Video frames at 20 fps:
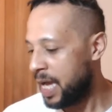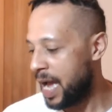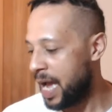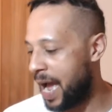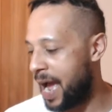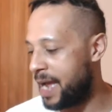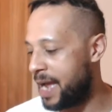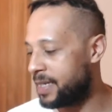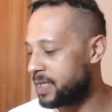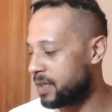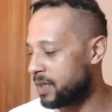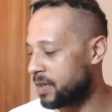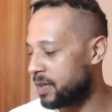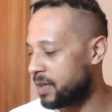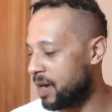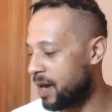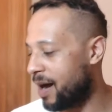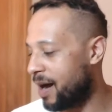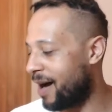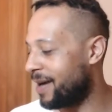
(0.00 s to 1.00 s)
And
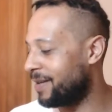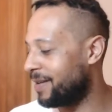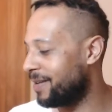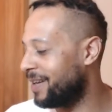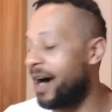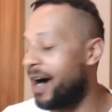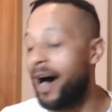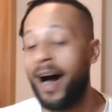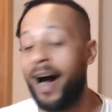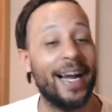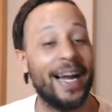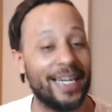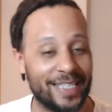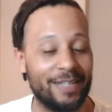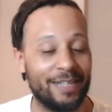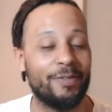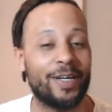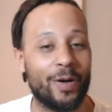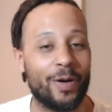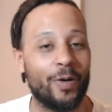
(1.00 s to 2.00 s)
I
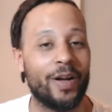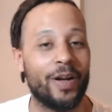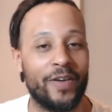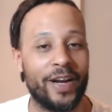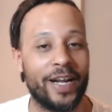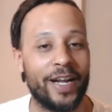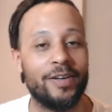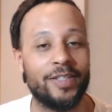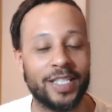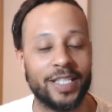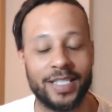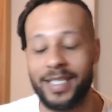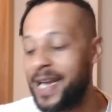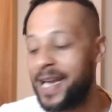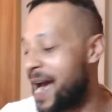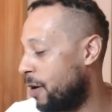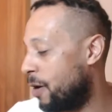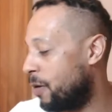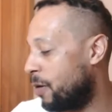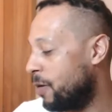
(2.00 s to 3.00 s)
actually recorded a video just
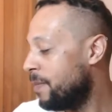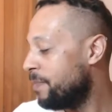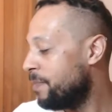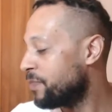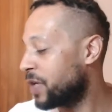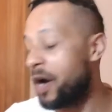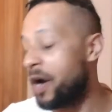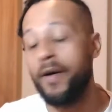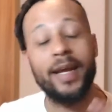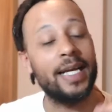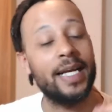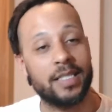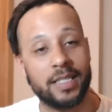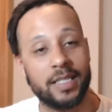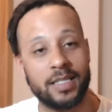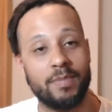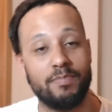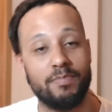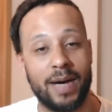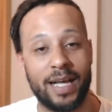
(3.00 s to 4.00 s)
now going into
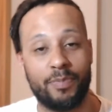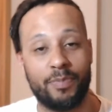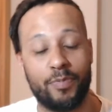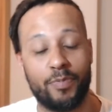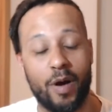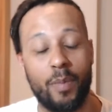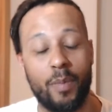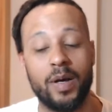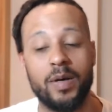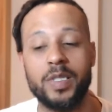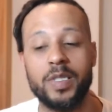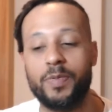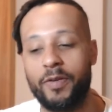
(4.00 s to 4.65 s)
some math problems,